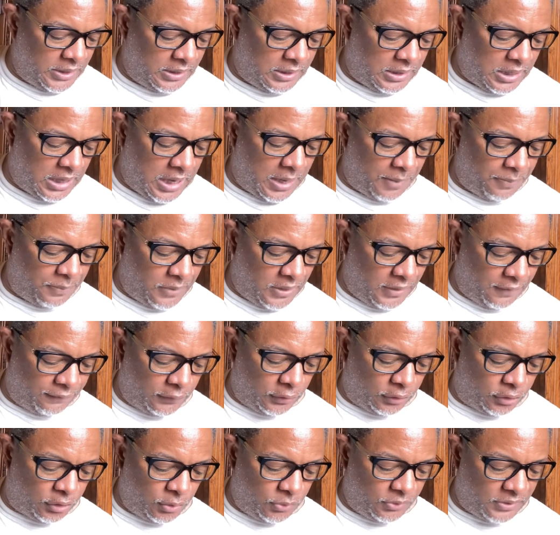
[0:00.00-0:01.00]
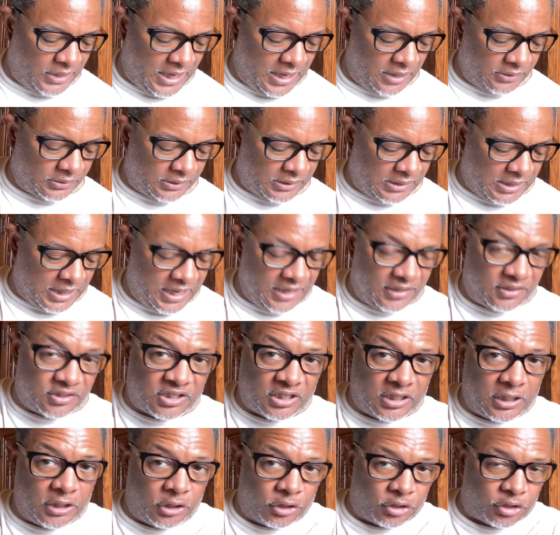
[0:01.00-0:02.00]
copy of the
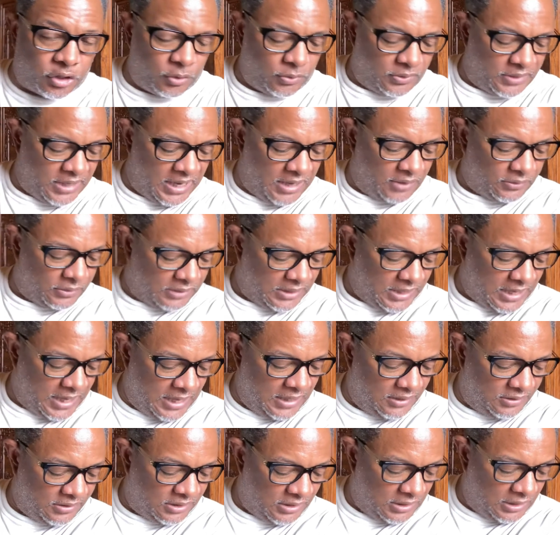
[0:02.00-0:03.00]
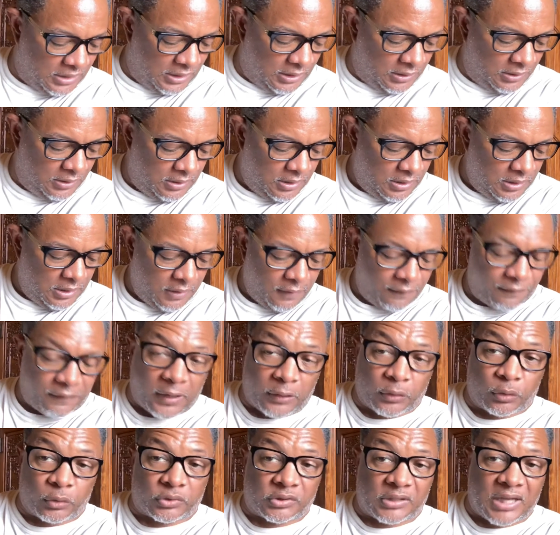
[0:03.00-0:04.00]
2019 or 2018
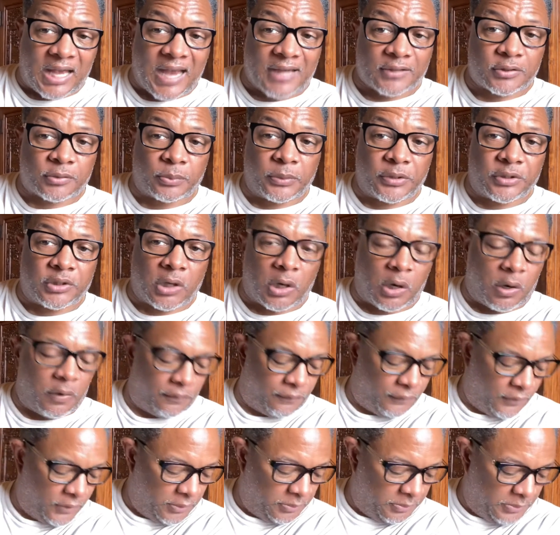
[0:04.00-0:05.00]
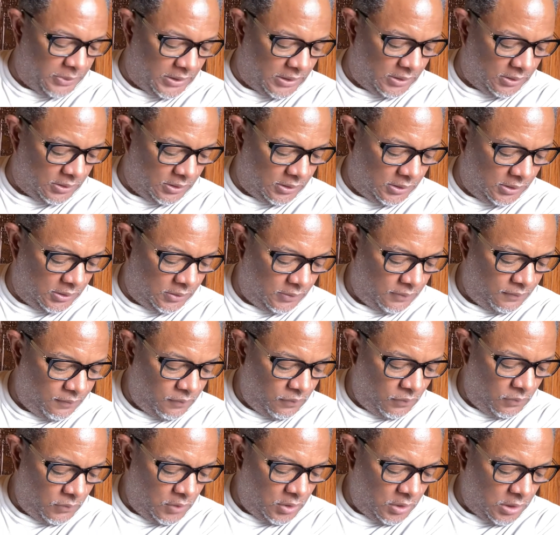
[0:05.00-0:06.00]
federal tax return for the business,
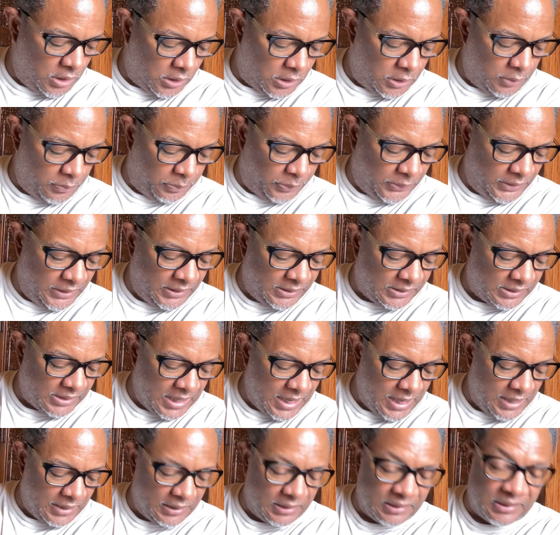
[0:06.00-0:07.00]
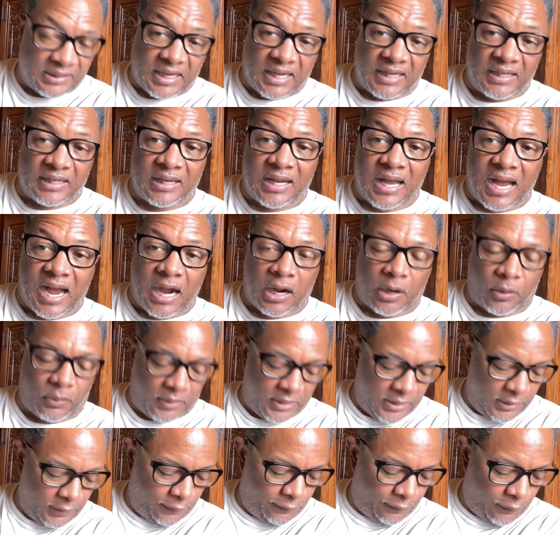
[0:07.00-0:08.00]
a complete signed and dated
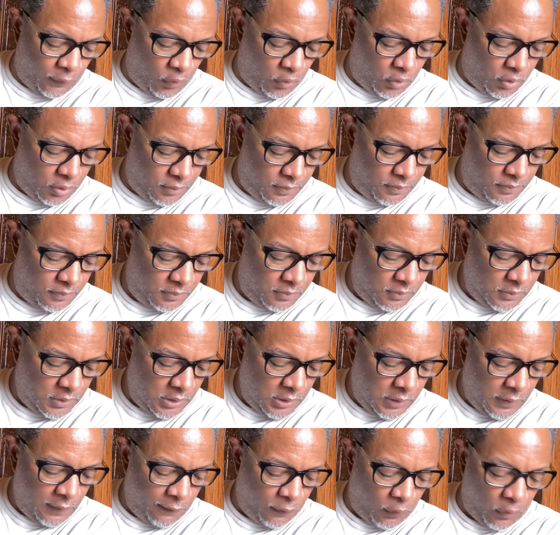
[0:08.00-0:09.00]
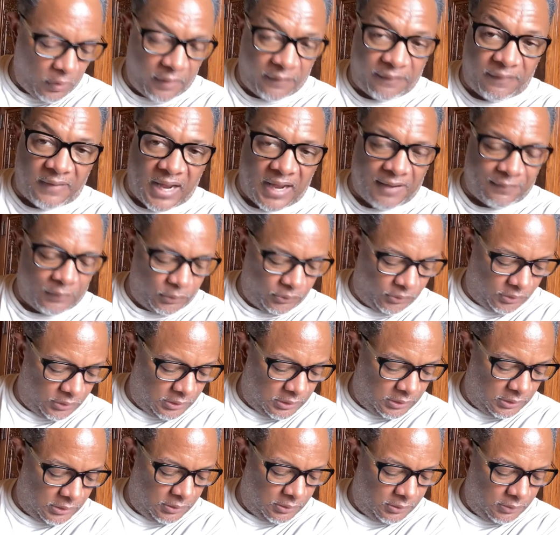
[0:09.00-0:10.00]
IRS form
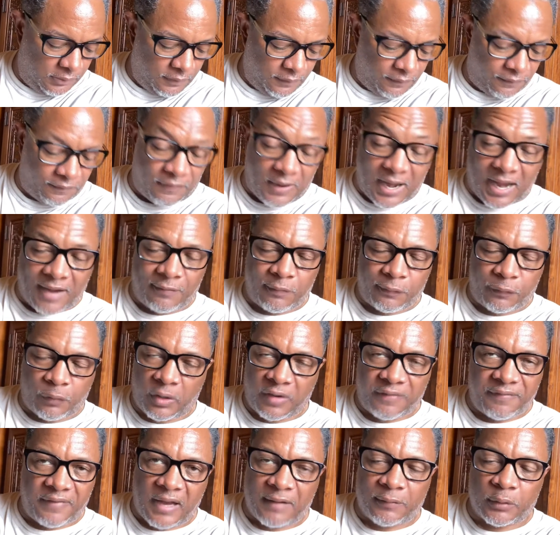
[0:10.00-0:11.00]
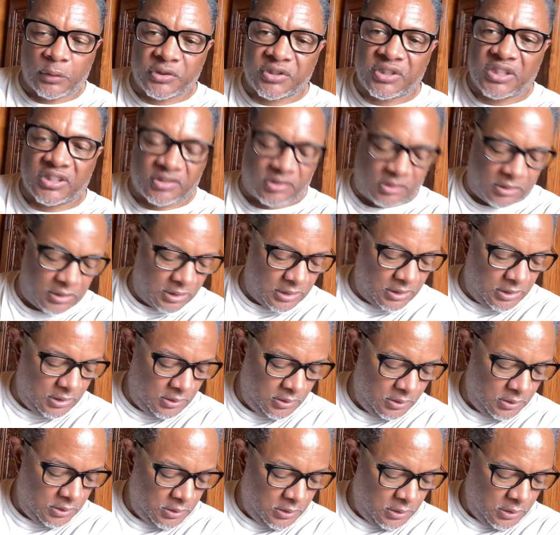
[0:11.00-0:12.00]
4506T
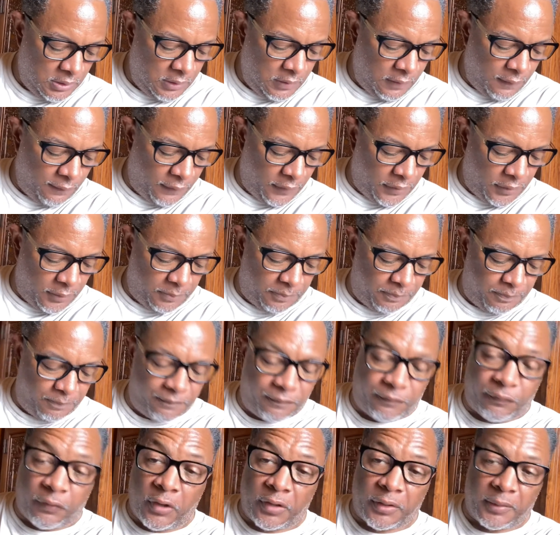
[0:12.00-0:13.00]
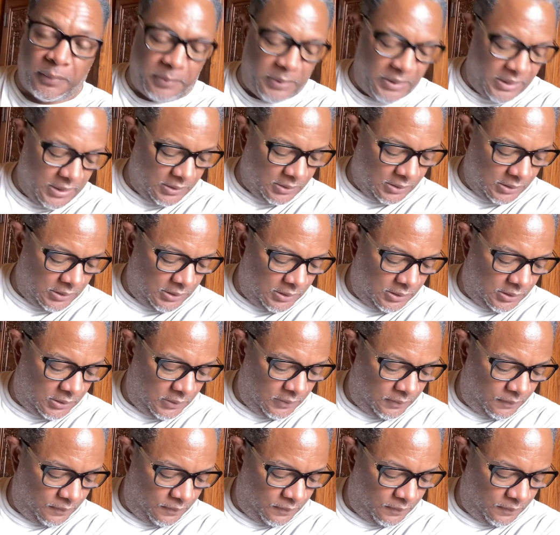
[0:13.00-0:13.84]
for the business.